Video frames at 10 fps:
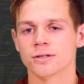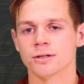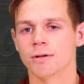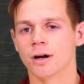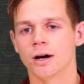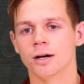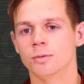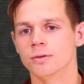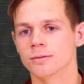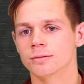Just a
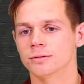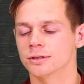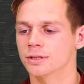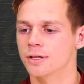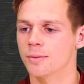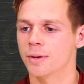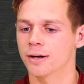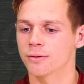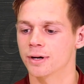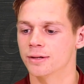reliable, just in the
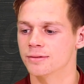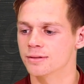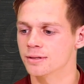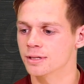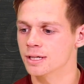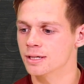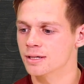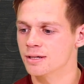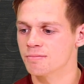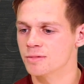background,
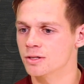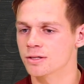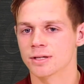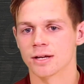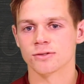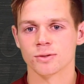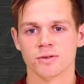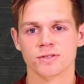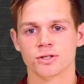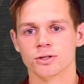just get some
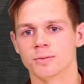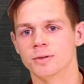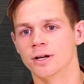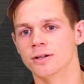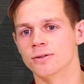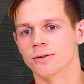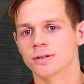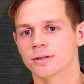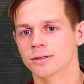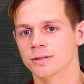of his job, you know, it's not
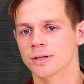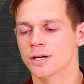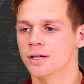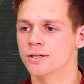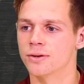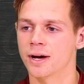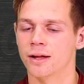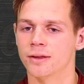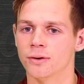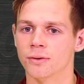
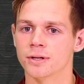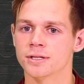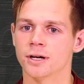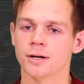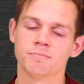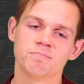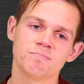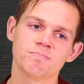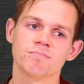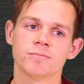out there all the time.
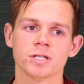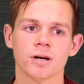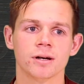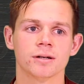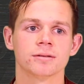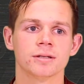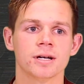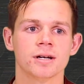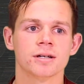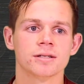So
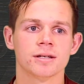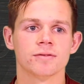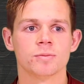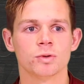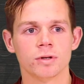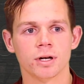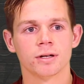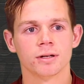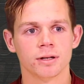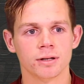just give it more
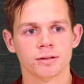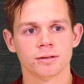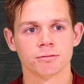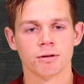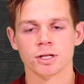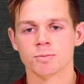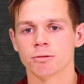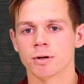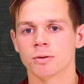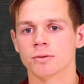like a
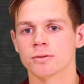Raspberry Ripple